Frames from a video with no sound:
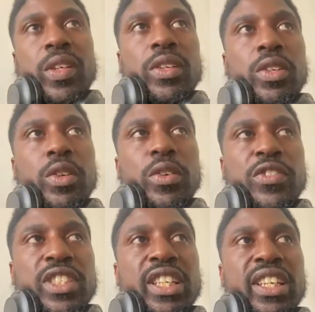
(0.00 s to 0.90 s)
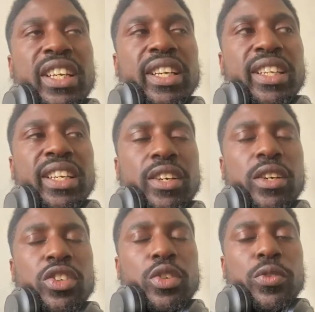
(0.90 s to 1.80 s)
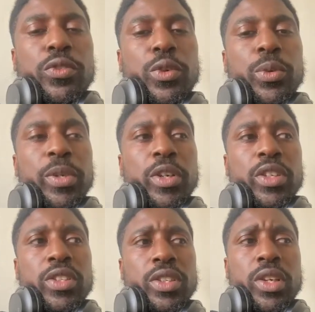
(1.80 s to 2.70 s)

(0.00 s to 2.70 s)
know, obviously their class shone through, because